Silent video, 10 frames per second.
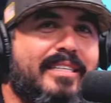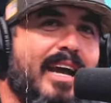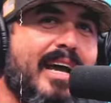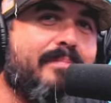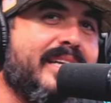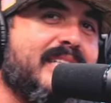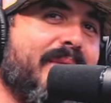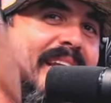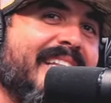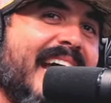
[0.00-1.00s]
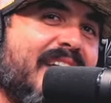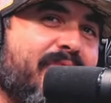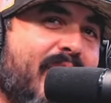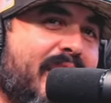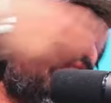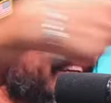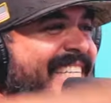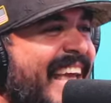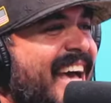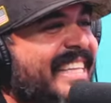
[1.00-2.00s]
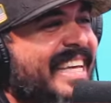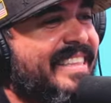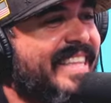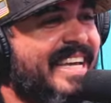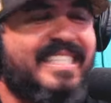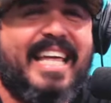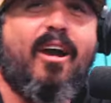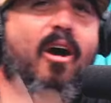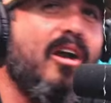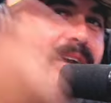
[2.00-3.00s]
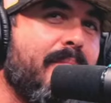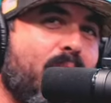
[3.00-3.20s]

done, but it's been a lot of fun. Fatell and Liz, they are number